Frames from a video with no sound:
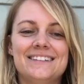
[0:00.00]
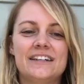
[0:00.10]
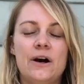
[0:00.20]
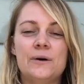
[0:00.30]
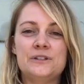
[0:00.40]

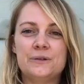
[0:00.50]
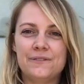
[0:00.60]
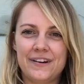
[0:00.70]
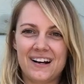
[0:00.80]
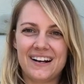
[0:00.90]
go into a
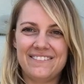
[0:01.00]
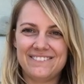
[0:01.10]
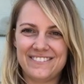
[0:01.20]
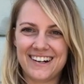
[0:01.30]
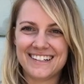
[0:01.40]
very,
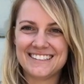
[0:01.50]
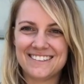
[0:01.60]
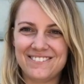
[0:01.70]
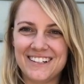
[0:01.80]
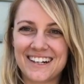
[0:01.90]
very
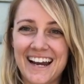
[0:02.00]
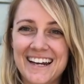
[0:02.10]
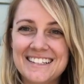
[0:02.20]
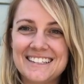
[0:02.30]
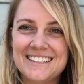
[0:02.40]
severe
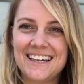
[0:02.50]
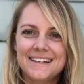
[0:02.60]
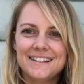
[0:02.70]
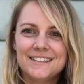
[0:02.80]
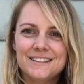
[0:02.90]
case.
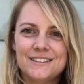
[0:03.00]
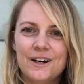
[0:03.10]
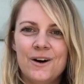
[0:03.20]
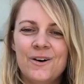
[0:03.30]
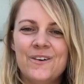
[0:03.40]

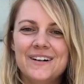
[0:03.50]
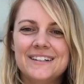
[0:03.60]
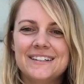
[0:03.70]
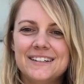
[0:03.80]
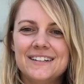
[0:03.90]
So
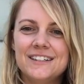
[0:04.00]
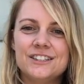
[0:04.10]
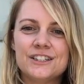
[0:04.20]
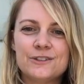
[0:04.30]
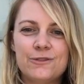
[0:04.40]

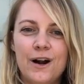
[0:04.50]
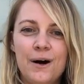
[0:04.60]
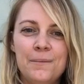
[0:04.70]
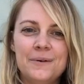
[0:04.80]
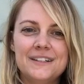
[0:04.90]
just
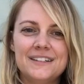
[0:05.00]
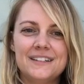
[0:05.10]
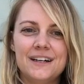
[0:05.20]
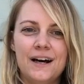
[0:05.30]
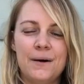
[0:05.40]
from
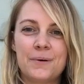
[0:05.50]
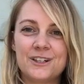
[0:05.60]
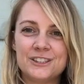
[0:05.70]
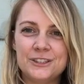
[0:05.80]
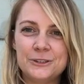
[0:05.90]
a
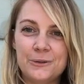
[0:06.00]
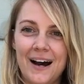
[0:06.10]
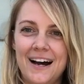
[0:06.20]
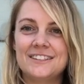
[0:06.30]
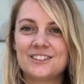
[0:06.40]
person who
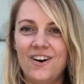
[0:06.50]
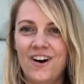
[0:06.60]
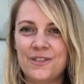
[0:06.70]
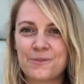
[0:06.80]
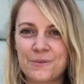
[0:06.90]
has
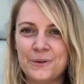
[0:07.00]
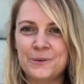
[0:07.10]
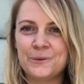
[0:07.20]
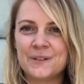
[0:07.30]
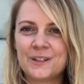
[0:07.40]
gone
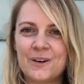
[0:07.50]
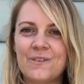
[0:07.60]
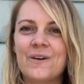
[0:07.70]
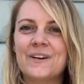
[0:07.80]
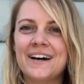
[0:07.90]
through
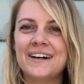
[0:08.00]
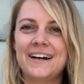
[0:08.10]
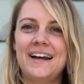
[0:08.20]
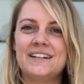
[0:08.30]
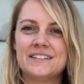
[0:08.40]
corona
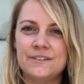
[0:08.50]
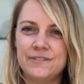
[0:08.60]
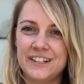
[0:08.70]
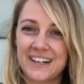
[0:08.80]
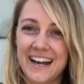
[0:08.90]
and a
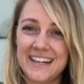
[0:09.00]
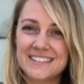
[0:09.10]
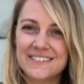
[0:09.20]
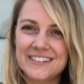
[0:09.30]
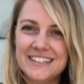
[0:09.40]
severe
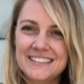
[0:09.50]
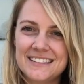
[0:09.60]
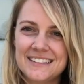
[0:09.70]
case of it,